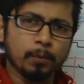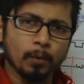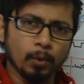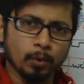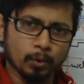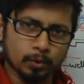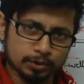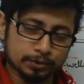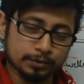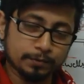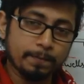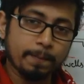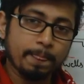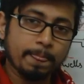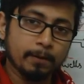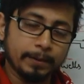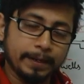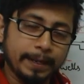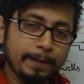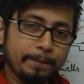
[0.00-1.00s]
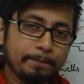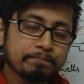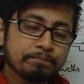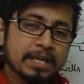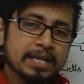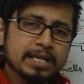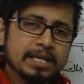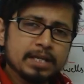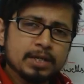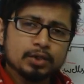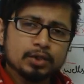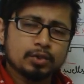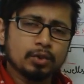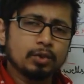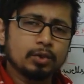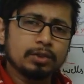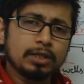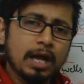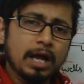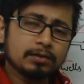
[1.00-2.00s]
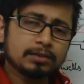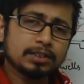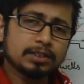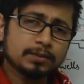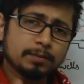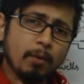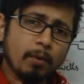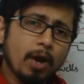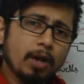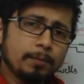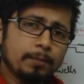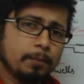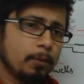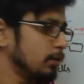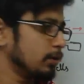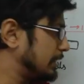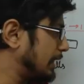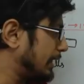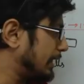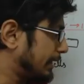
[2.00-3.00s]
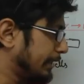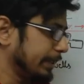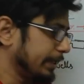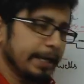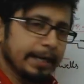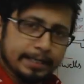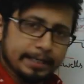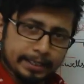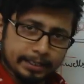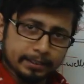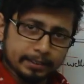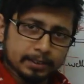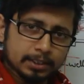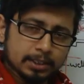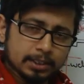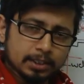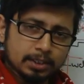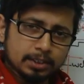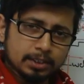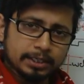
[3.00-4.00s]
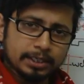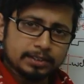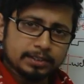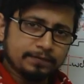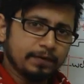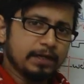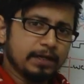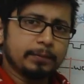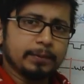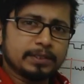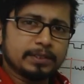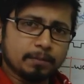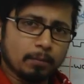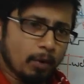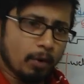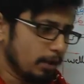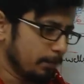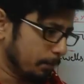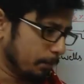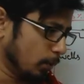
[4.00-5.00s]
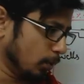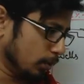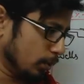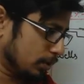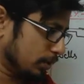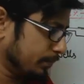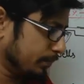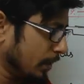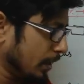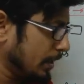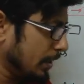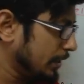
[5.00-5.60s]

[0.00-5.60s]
pores, okay. So now the small pores are created. It's filled with small pores.